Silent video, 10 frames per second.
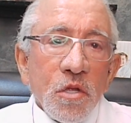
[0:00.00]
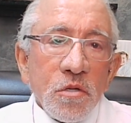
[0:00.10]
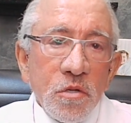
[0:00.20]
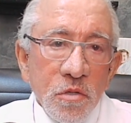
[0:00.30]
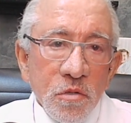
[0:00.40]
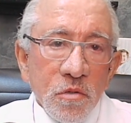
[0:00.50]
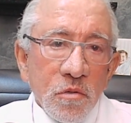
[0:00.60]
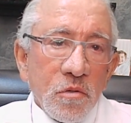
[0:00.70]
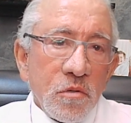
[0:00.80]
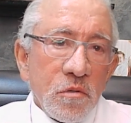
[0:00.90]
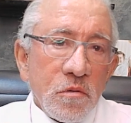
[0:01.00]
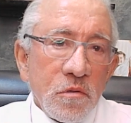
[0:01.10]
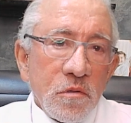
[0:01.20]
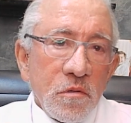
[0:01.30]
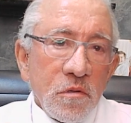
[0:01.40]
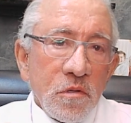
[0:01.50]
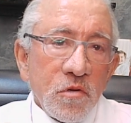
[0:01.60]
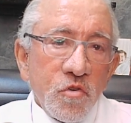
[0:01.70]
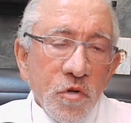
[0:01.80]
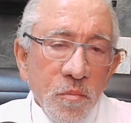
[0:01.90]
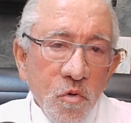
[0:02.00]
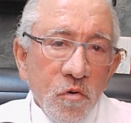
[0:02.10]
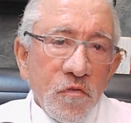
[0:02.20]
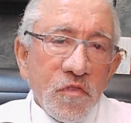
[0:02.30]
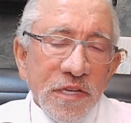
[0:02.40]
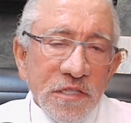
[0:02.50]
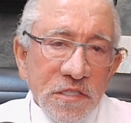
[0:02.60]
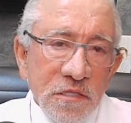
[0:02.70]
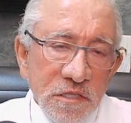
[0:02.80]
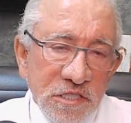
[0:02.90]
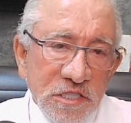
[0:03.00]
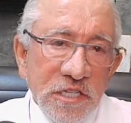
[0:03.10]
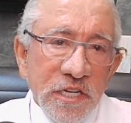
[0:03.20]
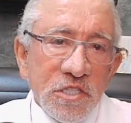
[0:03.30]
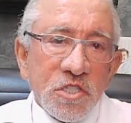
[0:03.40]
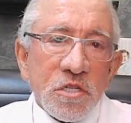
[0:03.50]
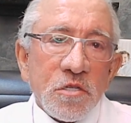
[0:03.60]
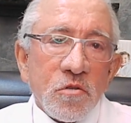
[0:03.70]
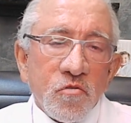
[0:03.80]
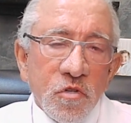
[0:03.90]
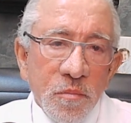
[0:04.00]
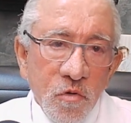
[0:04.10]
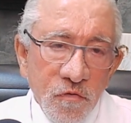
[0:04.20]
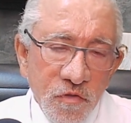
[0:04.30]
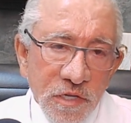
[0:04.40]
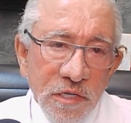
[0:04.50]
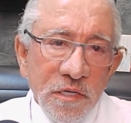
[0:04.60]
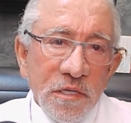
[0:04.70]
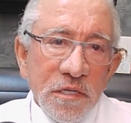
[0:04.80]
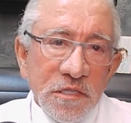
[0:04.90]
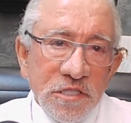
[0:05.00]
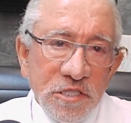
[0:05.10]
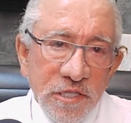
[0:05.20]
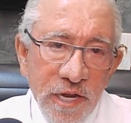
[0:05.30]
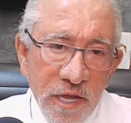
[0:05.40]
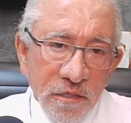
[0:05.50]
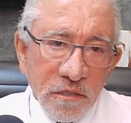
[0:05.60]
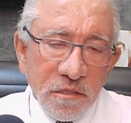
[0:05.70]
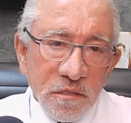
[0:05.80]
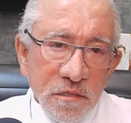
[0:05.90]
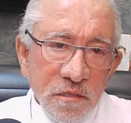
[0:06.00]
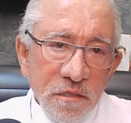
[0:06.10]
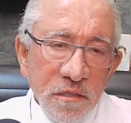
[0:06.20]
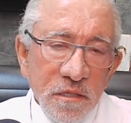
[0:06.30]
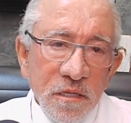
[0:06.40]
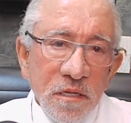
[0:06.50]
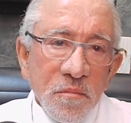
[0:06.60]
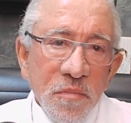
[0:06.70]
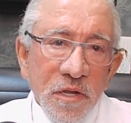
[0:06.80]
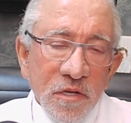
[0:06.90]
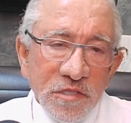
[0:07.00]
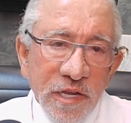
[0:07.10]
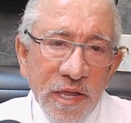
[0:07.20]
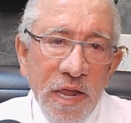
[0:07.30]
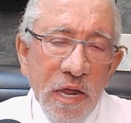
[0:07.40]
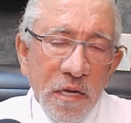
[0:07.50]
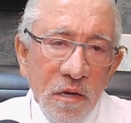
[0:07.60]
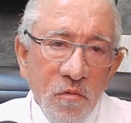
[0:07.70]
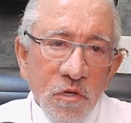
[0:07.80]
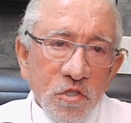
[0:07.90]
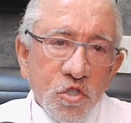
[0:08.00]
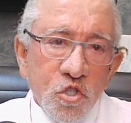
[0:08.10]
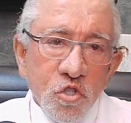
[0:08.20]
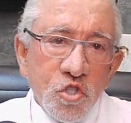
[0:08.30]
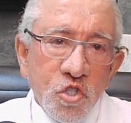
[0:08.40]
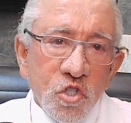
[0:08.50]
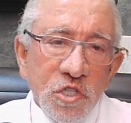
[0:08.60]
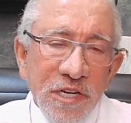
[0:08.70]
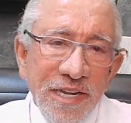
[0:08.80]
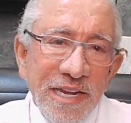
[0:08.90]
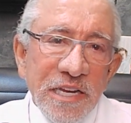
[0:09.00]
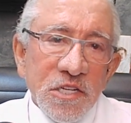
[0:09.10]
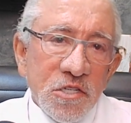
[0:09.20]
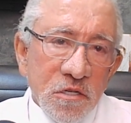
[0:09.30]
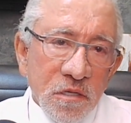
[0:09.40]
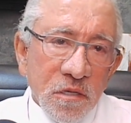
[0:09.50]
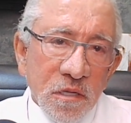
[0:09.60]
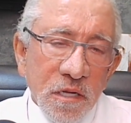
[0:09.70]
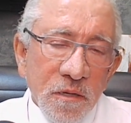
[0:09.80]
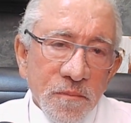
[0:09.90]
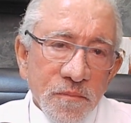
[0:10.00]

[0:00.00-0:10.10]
to remove this stitch, to remove the stent, because again, it was sutured internally.